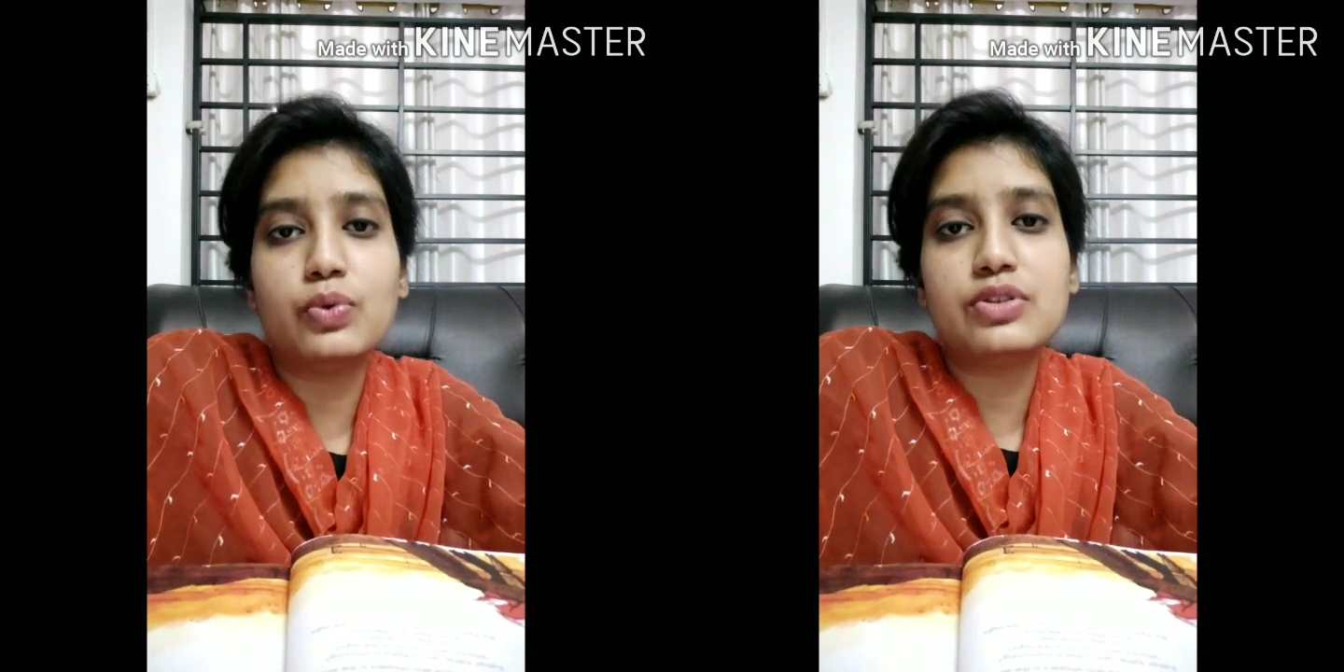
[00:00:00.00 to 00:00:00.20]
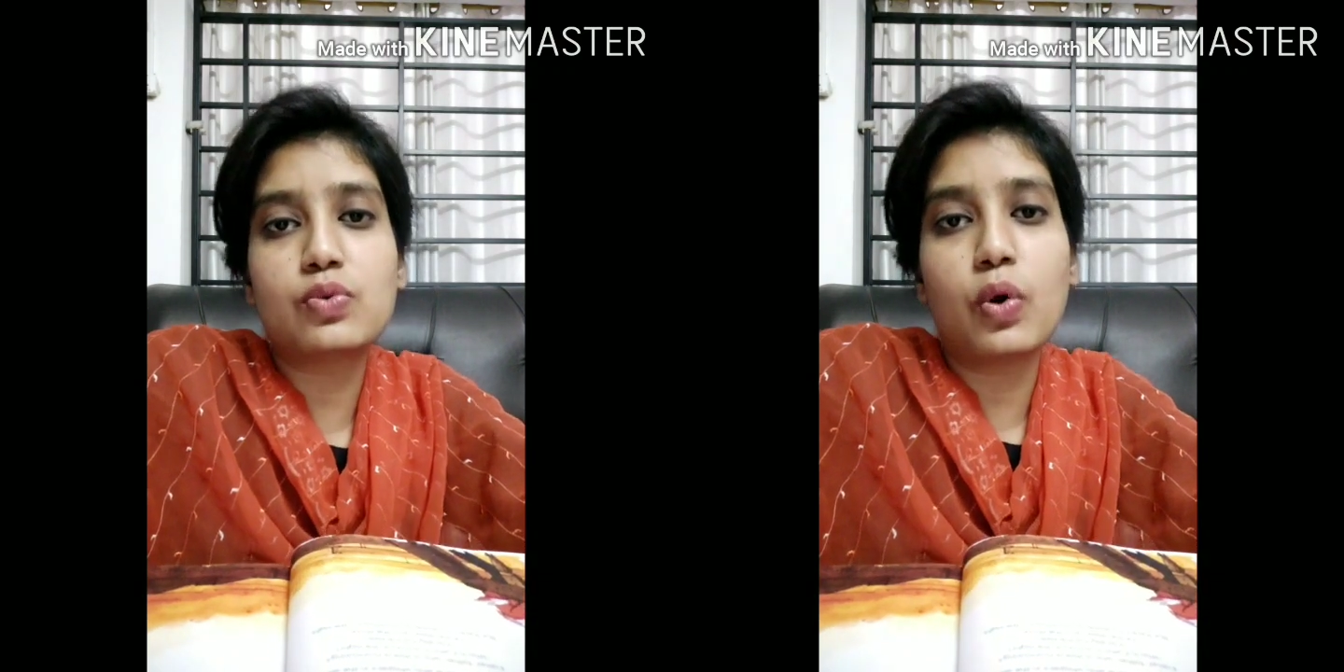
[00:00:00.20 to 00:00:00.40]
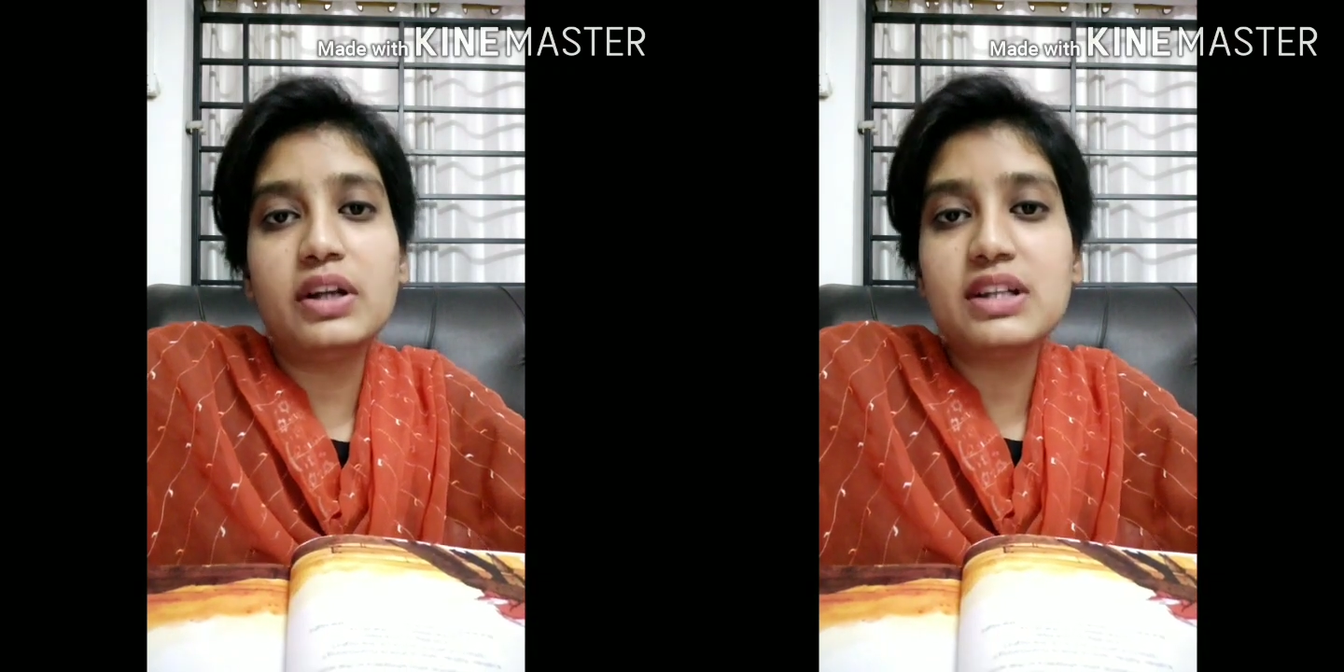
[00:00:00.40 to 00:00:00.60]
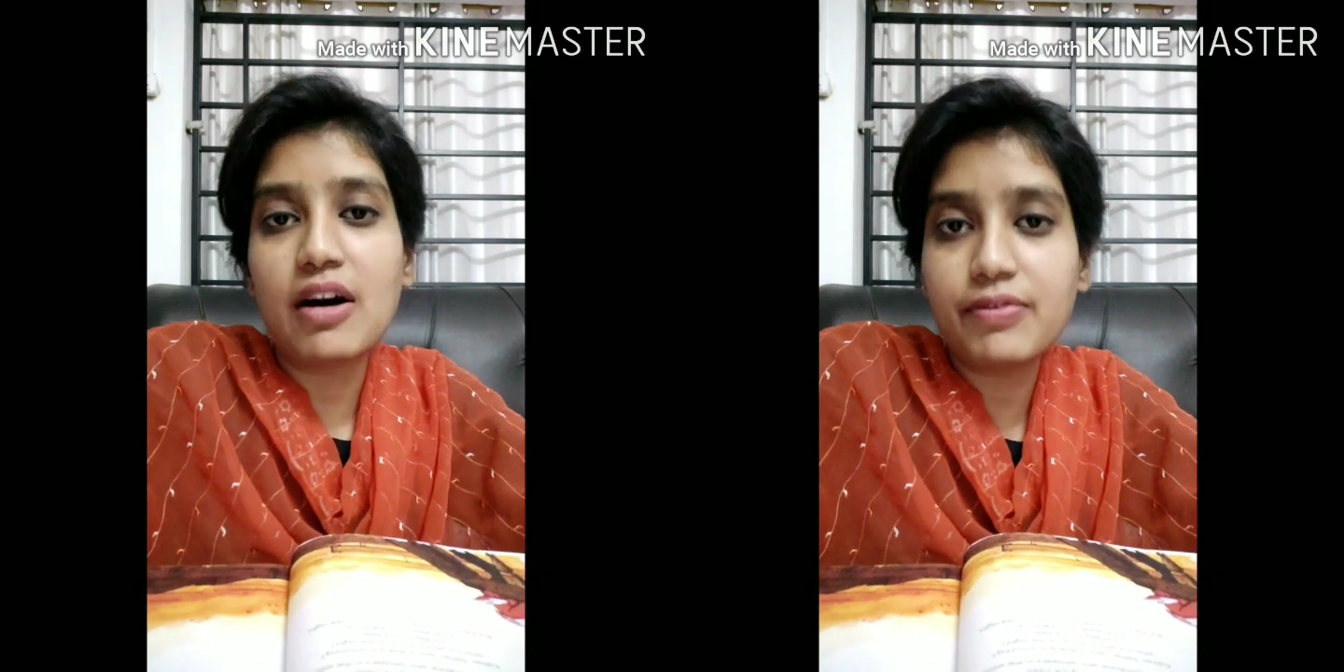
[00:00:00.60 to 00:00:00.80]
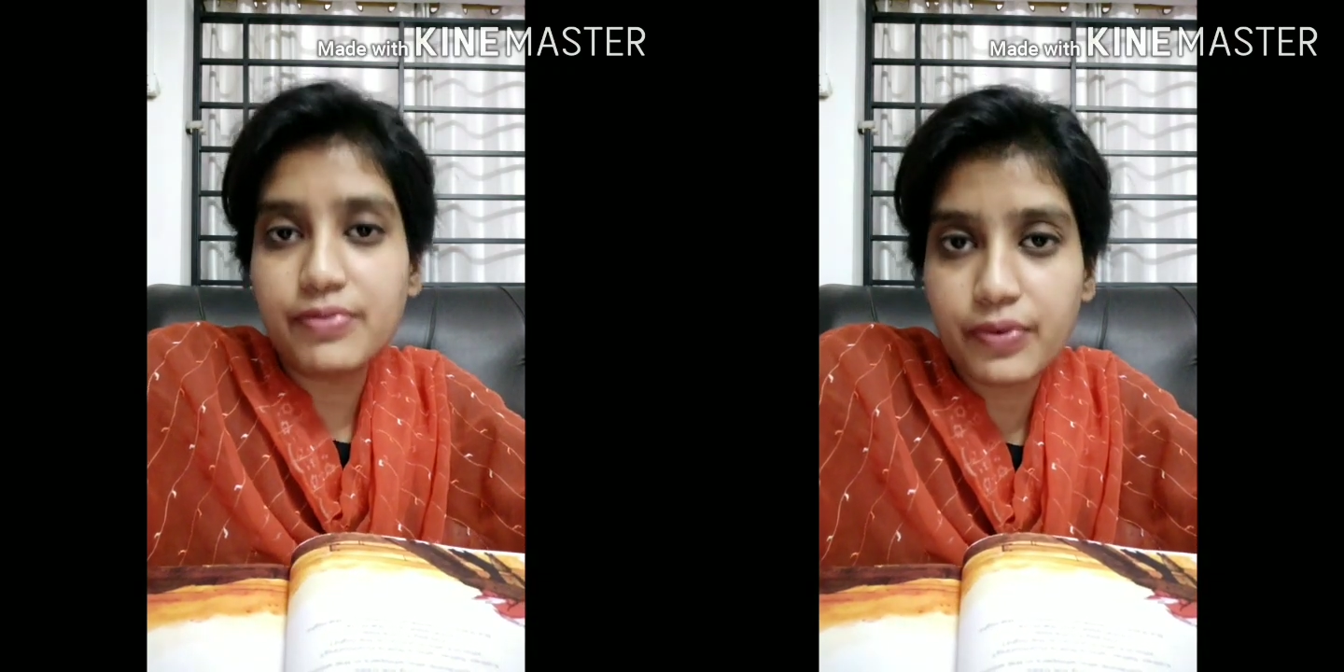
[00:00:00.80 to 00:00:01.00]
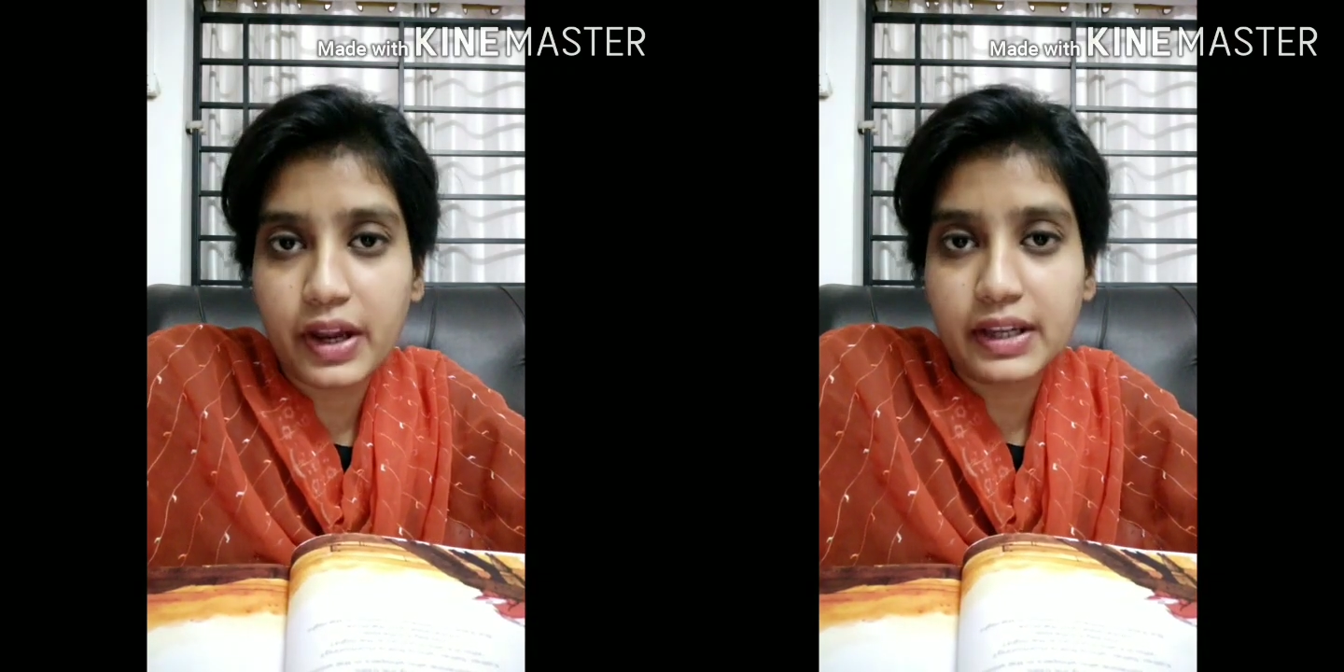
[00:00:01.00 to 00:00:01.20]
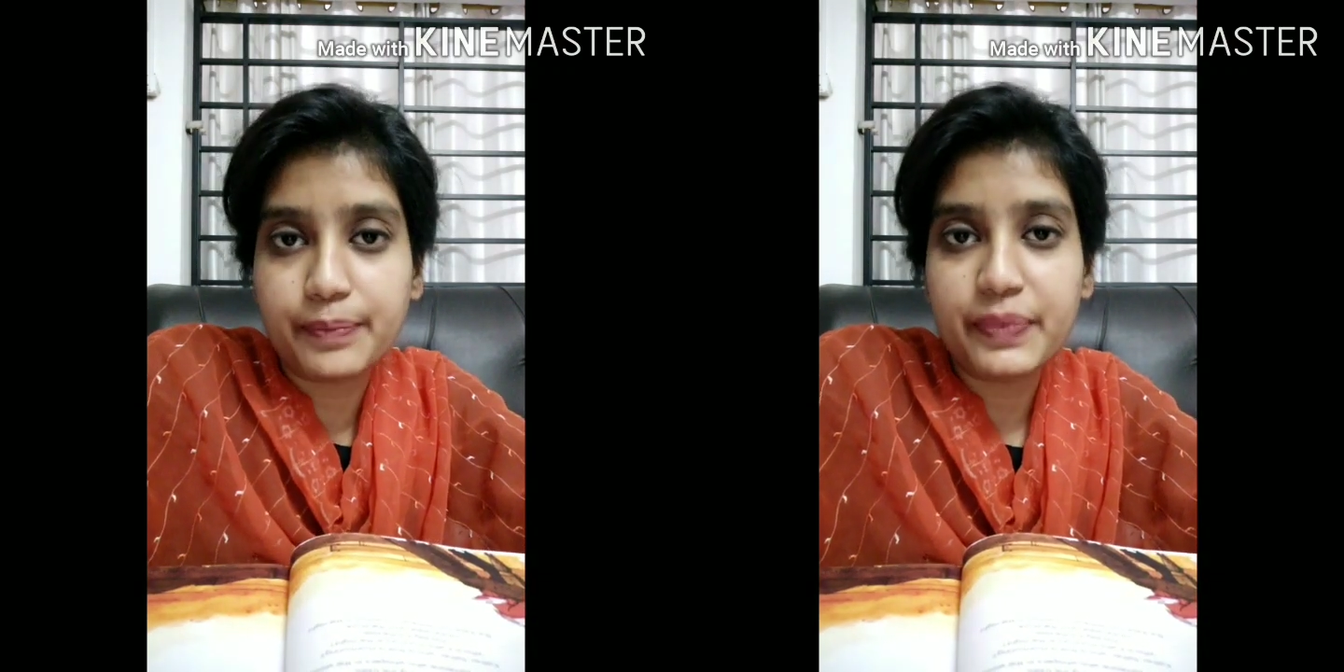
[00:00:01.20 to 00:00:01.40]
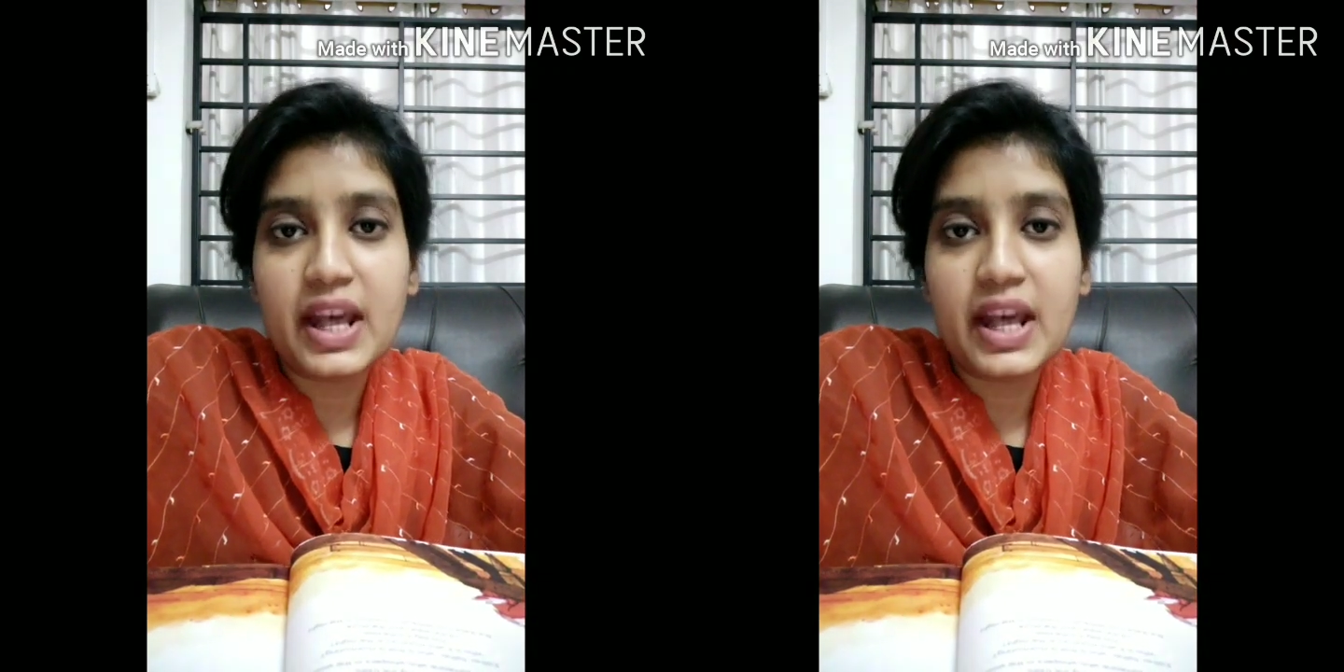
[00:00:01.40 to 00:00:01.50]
who is quite afraid,